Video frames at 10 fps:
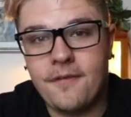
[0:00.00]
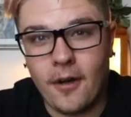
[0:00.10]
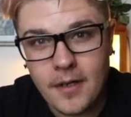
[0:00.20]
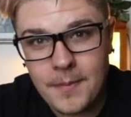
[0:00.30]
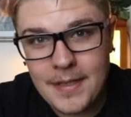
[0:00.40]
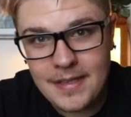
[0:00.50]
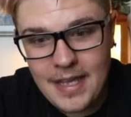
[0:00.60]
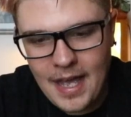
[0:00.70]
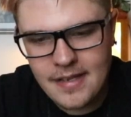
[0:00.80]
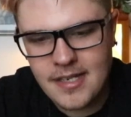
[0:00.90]
fuck me in
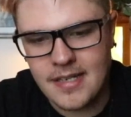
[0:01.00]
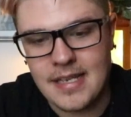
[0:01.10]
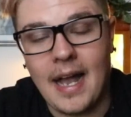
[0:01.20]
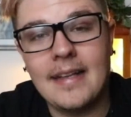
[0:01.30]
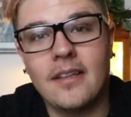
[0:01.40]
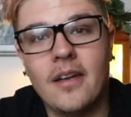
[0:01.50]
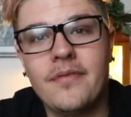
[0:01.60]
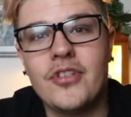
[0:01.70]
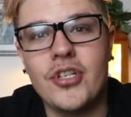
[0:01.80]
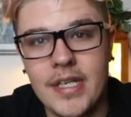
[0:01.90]
the ass because I
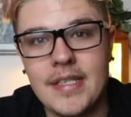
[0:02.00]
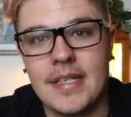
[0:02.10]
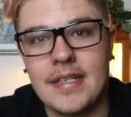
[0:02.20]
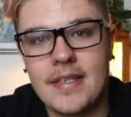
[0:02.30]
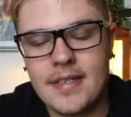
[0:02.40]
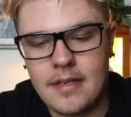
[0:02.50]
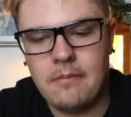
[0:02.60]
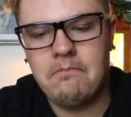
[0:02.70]
love Jesus.